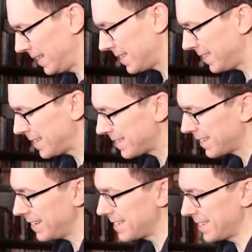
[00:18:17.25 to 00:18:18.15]
let's let's
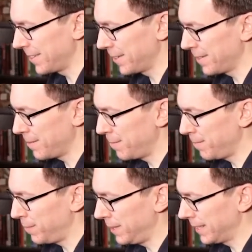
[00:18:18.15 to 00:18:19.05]
consider
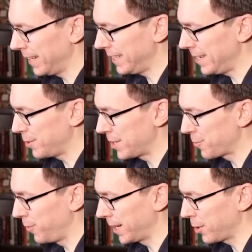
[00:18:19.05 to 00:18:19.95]
plugging the
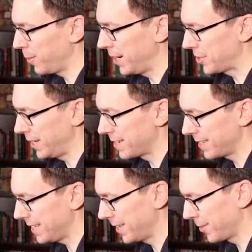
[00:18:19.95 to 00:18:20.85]
this one equation
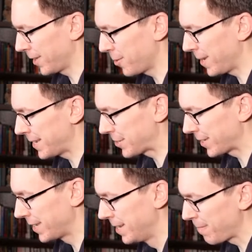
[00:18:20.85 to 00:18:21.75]
into the other
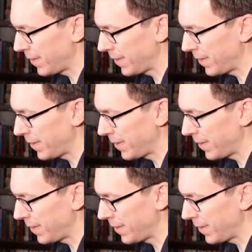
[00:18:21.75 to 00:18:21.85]
equation.